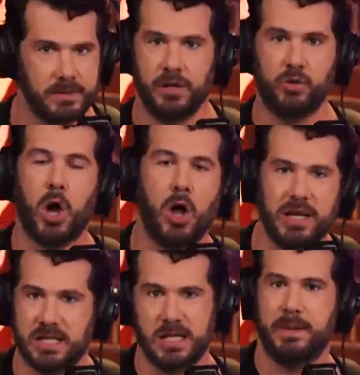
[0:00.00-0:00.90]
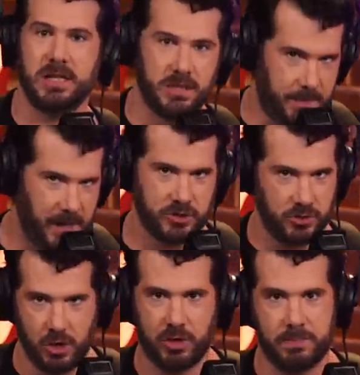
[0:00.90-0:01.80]
you know, calling CPS and the parents
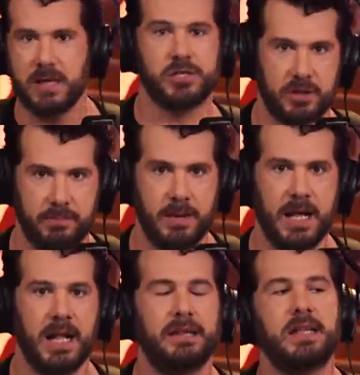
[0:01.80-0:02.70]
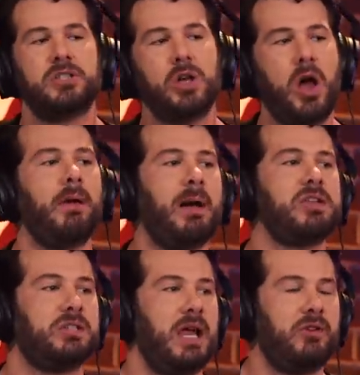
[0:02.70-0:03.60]
who don't administer them. Let's talk
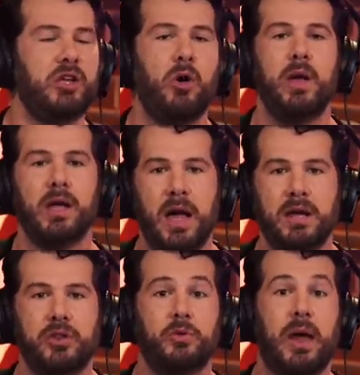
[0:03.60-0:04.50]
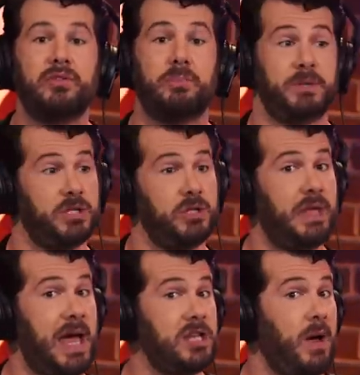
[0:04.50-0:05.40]
about slavery going on throughout. But to
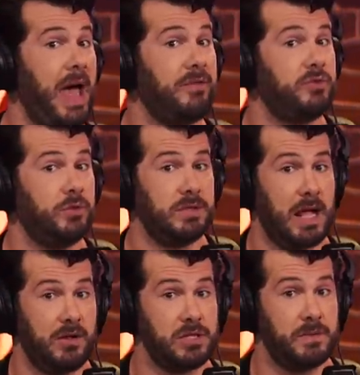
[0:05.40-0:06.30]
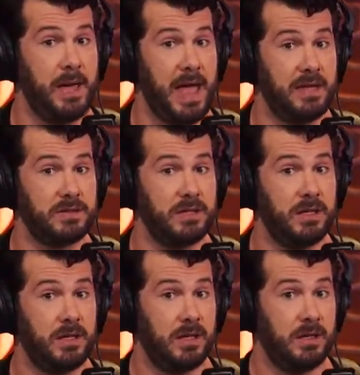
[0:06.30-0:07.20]
do that, you have to acknowledge the past.
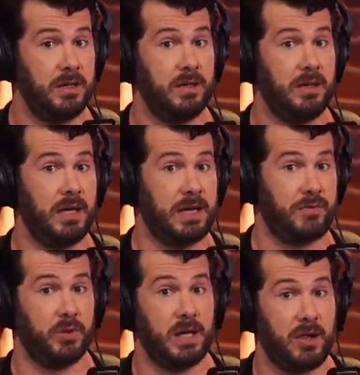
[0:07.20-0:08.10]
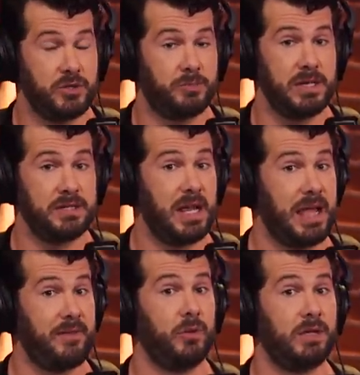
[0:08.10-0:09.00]
And you have to acknowledge the present,
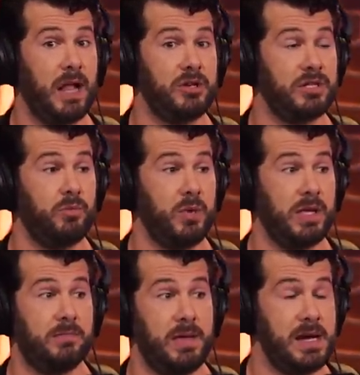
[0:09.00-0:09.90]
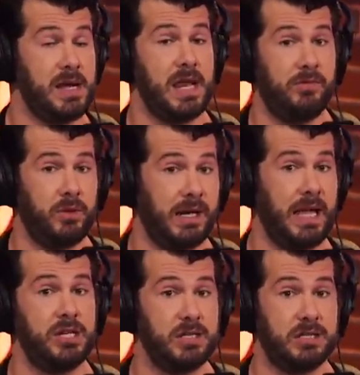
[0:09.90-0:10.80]
and you have to acknowledge that we committed an evil in
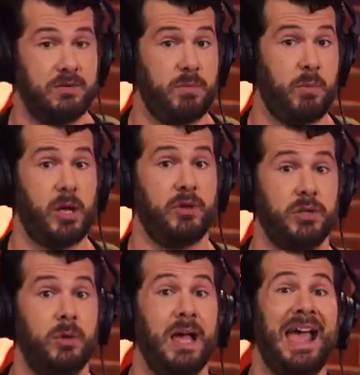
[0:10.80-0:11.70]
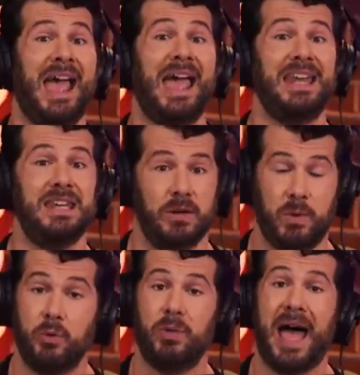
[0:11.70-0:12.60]
engaging in slavery, but we also ended it.
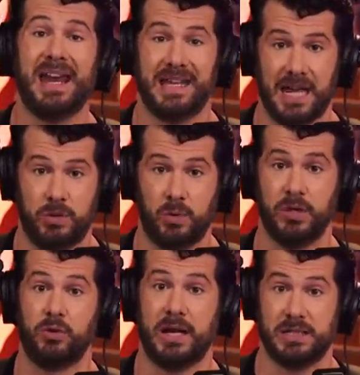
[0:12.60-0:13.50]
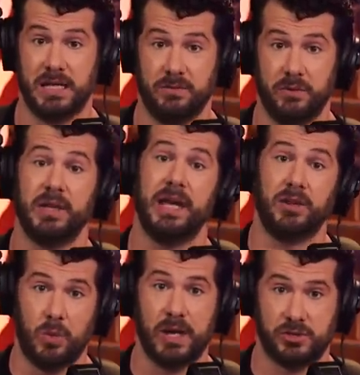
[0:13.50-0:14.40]
We eradicated one of the greatest evils
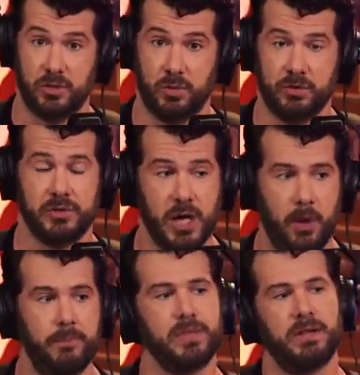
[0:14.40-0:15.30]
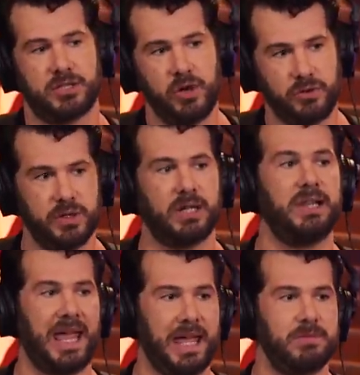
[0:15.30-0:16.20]
in the Western world. So let's go through the
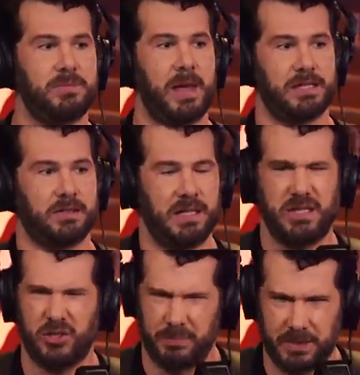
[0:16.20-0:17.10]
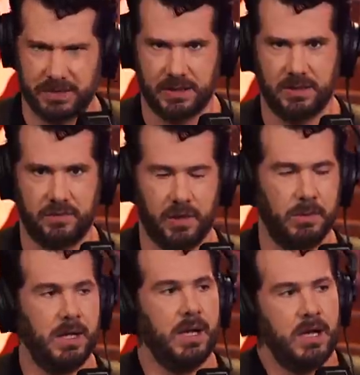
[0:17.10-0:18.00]
claims, basically, and these are implicit in the
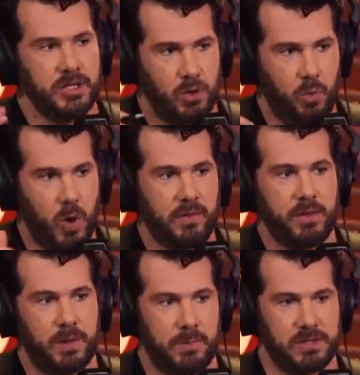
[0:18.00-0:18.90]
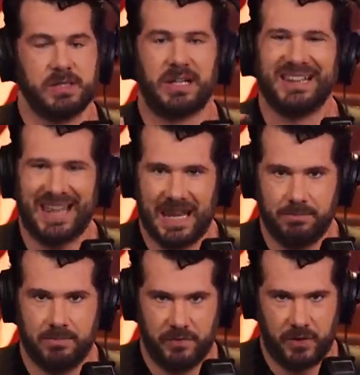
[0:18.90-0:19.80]
film. So one of the premises, a
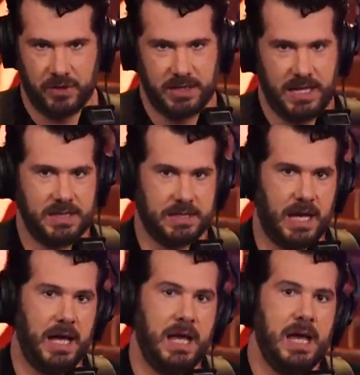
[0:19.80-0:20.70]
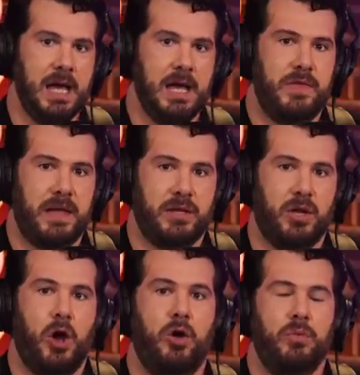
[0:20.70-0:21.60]
claim first, is that the
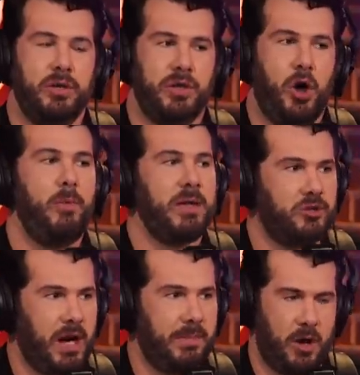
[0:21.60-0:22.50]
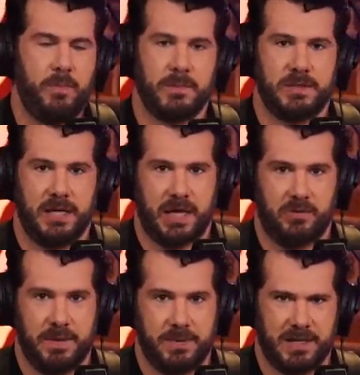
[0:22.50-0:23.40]
Dahomey tribe, I hope I'm saying
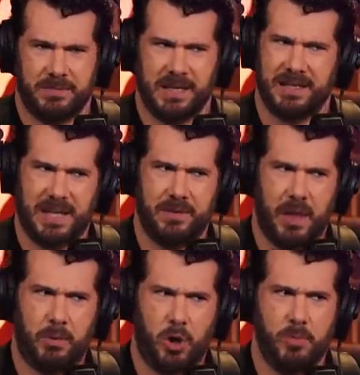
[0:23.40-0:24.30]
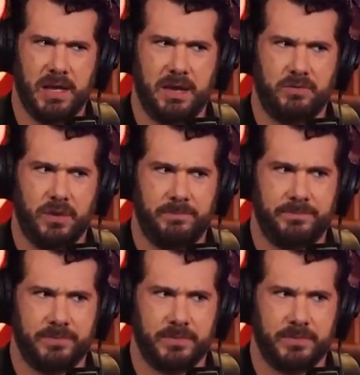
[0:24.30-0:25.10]
that right, because I'm like, is that where Homie came from?